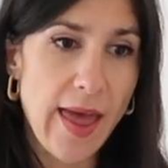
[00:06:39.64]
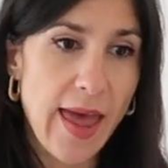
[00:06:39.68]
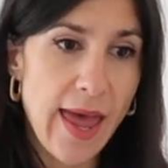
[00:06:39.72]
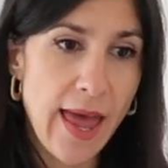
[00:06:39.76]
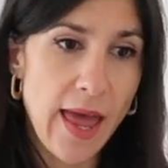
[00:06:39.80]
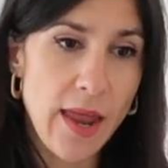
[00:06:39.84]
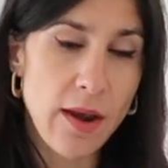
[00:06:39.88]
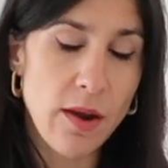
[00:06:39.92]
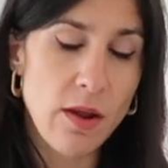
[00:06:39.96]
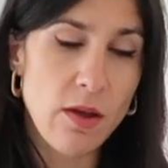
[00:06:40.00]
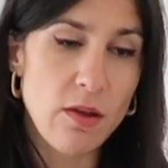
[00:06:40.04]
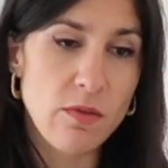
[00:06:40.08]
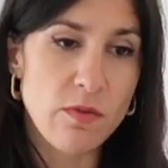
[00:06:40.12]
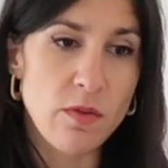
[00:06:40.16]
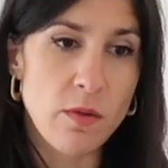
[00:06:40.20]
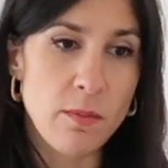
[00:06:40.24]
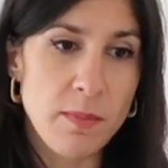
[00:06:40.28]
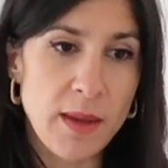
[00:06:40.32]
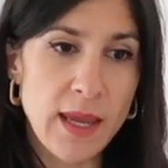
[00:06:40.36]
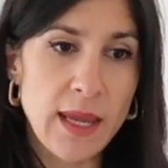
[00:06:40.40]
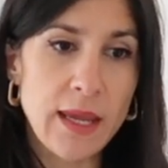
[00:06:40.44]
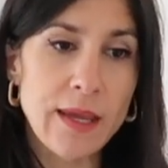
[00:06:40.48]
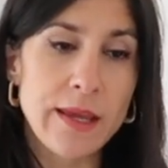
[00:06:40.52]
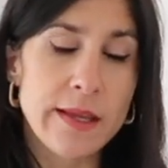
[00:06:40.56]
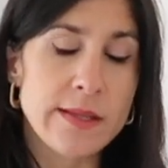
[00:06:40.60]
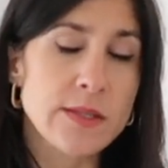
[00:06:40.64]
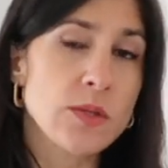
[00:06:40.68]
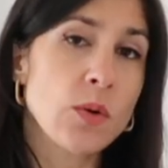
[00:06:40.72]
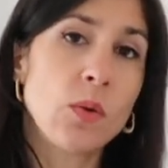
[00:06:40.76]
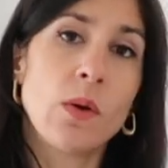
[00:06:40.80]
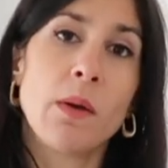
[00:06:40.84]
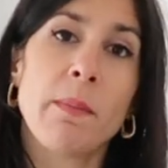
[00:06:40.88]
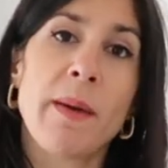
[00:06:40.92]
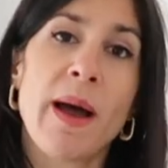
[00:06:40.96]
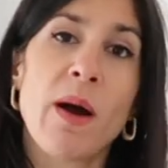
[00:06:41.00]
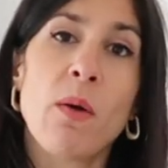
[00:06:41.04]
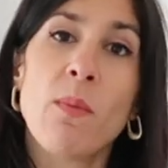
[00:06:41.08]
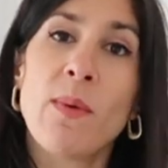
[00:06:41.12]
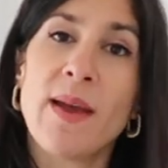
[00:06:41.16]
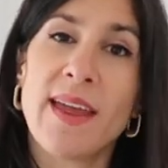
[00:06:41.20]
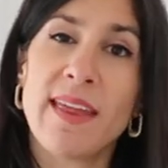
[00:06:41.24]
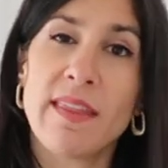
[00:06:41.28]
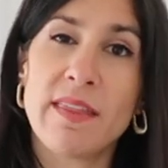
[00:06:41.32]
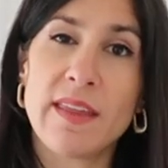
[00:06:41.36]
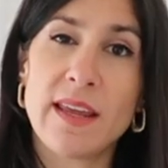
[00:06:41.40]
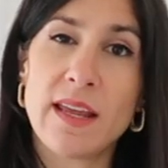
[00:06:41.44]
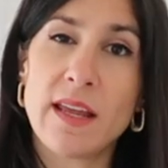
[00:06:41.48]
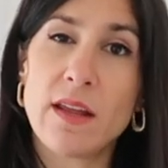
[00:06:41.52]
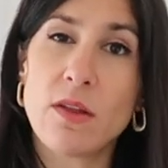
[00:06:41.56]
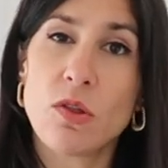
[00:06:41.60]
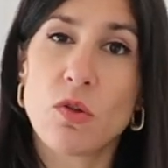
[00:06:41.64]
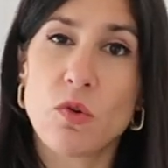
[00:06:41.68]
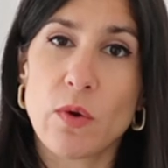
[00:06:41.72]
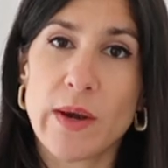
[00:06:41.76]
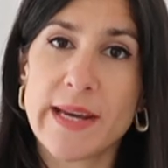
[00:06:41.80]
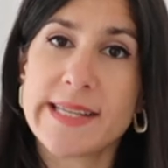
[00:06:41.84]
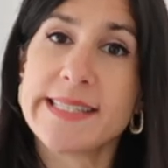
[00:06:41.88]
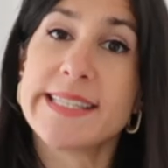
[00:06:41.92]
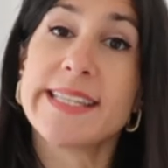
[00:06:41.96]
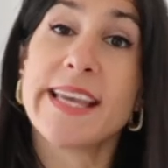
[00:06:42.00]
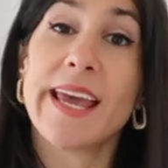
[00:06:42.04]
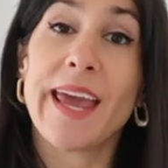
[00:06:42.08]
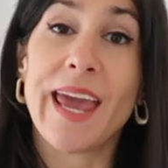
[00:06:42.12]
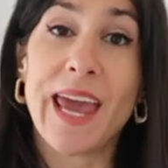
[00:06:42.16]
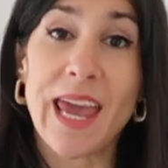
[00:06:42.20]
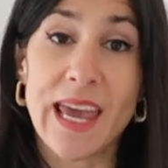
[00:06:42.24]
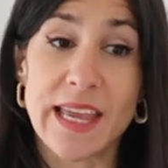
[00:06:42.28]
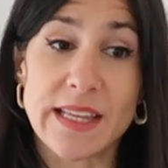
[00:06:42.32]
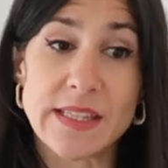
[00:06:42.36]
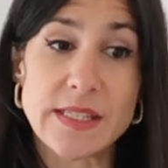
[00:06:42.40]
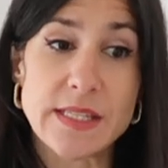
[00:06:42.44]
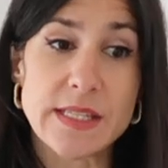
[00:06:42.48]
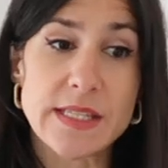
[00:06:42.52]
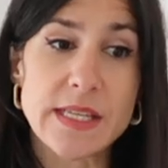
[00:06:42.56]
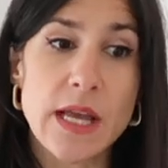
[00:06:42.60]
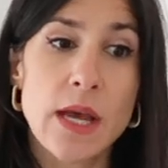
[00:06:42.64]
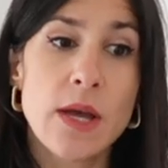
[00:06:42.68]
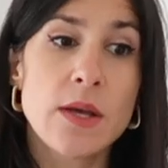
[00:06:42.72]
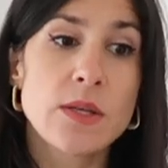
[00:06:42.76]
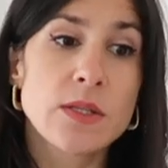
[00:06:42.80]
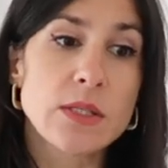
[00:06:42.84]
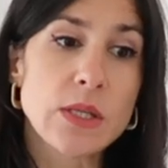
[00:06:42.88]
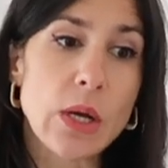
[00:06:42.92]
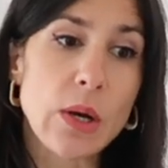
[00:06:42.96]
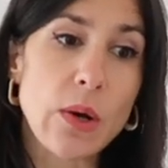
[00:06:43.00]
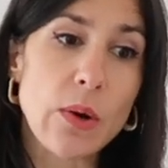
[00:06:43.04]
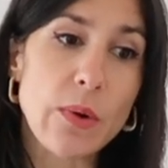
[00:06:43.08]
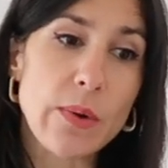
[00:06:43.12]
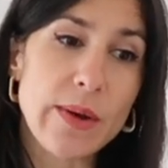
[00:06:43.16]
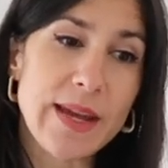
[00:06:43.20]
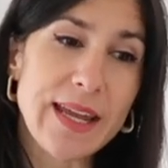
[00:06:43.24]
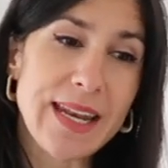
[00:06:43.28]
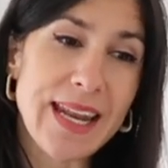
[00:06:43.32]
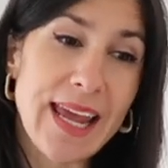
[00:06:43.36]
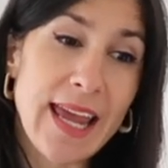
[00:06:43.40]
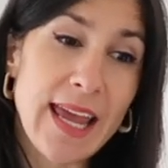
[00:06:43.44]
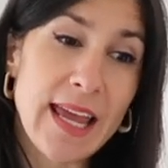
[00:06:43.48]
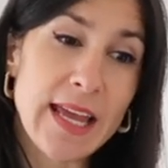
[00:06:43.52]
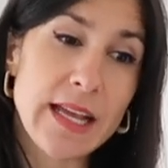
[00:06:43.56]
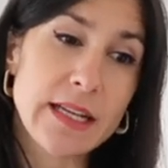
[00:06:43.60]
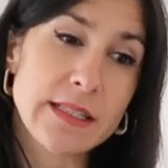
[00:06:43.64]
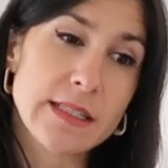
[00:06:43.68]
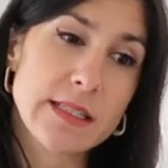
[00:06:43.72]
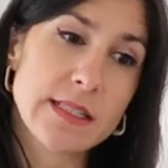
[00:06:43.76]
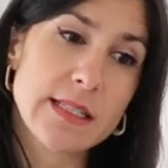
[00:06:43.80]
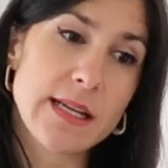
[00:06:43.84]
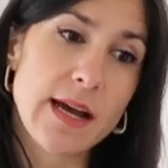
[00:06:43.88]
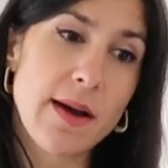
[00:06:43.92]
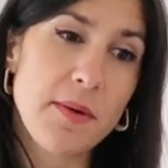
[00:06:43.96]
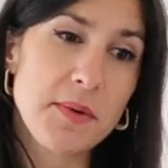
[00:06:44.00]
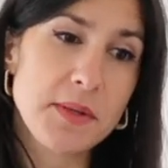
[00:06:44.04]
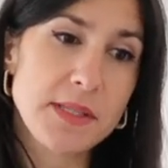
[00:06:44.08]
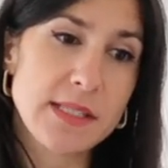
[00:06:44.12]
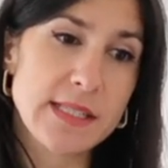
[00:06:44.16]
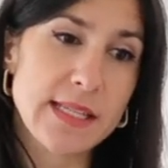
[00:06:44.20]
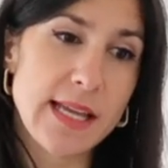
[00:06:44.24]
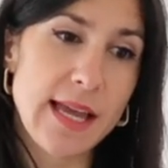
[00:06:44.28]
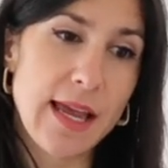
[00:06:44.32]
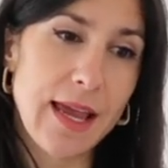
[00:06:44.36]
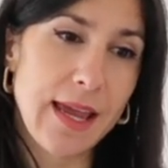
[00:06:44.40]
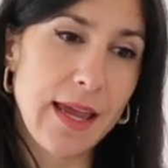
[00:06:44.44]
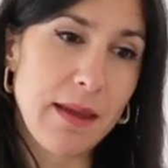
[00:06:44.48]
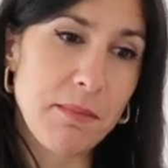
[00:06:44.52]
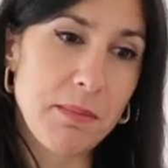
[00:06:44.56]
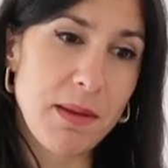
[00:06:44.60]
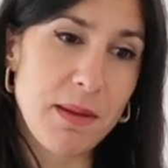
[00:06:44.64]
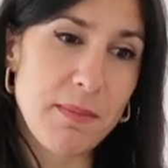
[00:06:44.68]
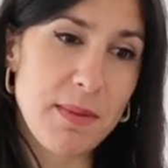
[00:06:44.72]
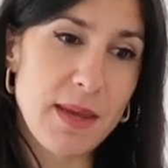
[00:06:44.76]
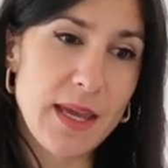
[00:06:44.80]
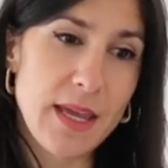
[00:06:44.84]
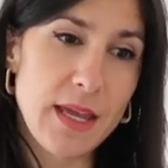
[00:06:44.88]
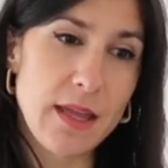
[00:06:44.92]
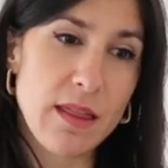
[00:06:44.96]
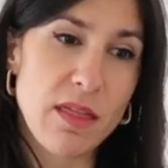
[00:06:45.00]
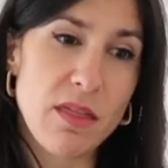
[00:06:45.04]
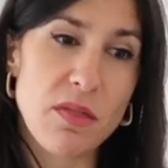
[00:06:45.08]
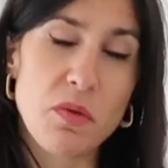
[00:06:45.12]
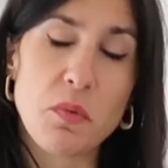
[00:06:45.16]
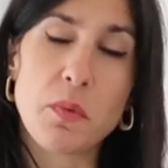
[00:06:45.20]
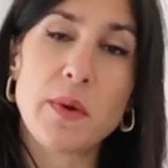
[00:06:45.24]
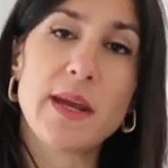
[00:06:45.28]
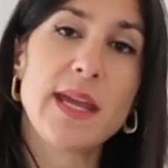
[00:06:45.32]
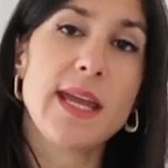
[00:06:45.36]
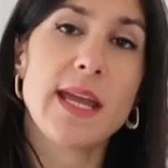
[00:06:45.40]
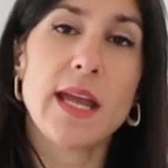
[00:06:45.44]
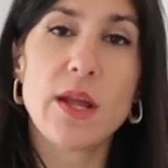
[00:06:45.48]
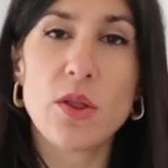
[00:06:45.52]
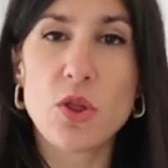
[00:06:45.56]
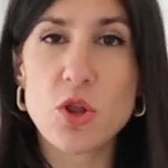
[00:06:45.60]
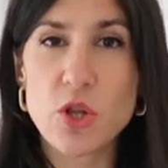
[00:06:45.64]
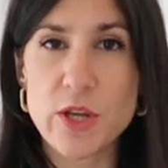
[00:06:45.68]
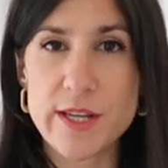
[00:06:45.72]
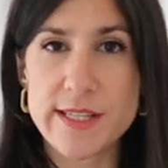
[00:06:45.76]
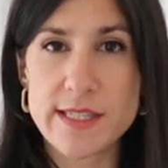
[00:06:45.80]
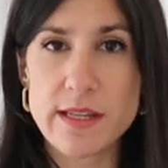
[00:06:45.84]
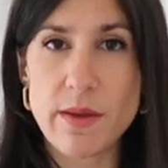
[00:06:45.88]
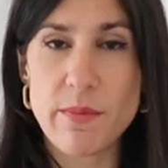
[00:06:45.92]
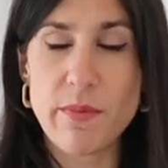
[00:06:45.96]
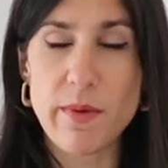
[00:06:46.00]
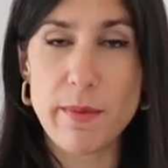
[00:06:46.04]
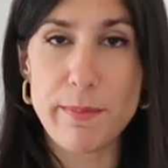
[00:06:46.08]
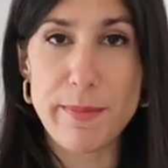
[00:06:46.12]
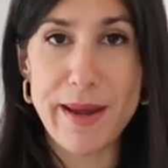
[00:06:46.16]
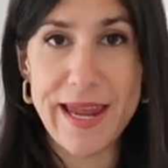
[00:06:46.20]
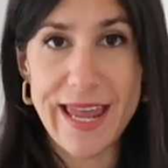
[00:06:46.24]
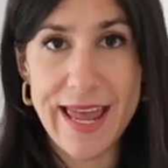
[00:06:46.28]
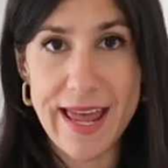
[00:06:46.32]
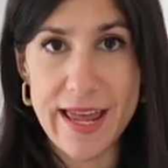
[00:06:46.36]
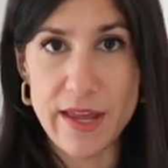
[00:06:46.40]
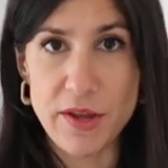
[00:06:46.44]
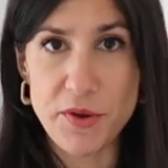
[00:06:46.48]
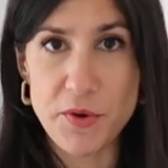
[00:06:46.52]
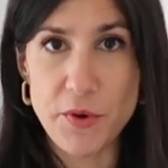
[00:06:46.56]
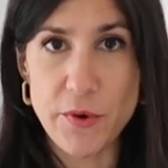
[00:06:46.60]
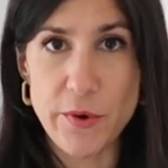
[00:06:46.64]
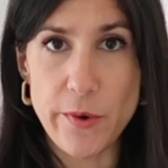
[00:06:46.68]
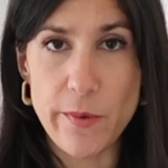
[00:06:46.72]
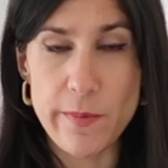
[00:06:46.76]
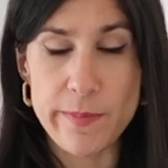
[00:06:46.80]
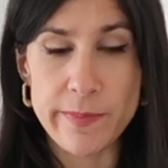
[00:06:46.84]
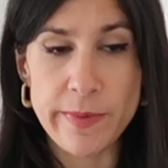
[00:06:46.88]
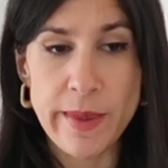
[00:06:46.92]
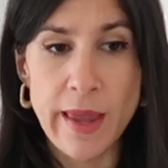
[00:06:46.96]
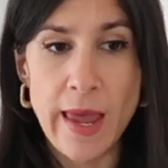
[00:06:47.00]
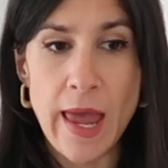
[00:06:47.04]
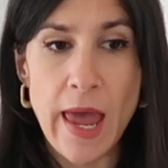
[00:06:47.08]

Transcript: And for me, it's all about where the dress ends. So it ends, I would say, maybe 3 inches above my ankle.